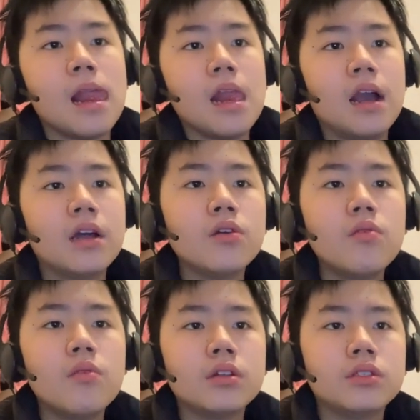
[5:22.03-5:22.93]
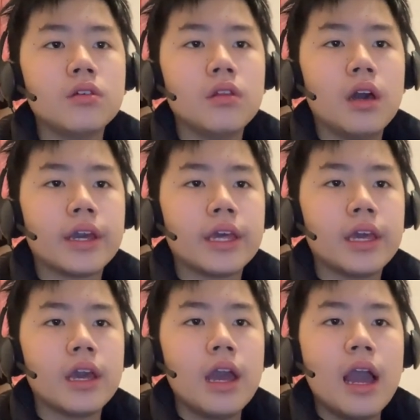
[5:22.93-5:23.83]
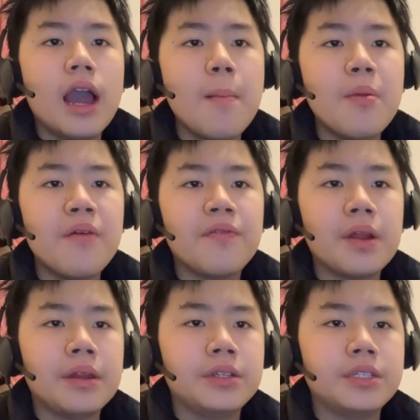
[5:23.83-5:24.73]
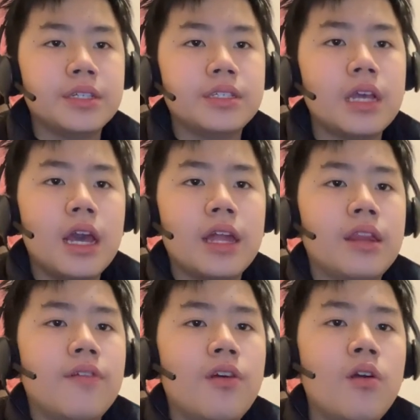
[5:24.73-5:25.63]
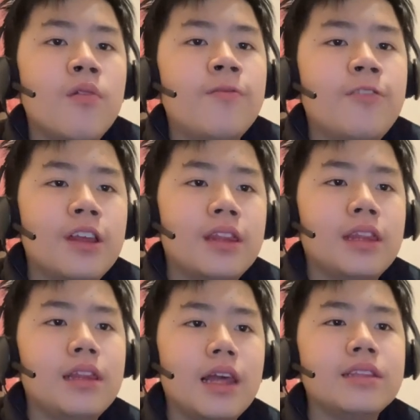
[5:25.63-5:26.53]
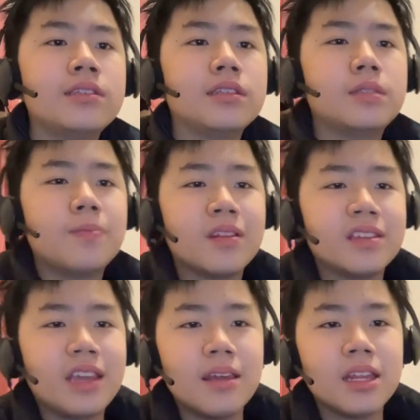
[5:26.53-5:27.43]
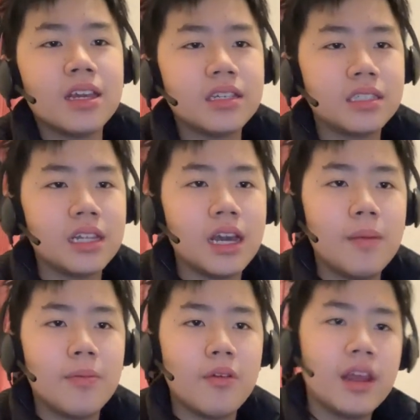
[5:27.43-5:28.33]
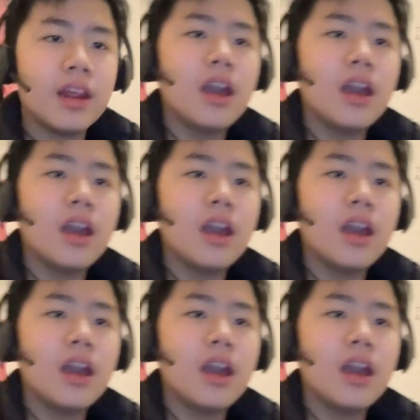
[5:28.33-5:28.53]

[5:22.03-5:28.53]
Others weren't so lucky. Hybrid vintages and the home front led to spontaneously outbreak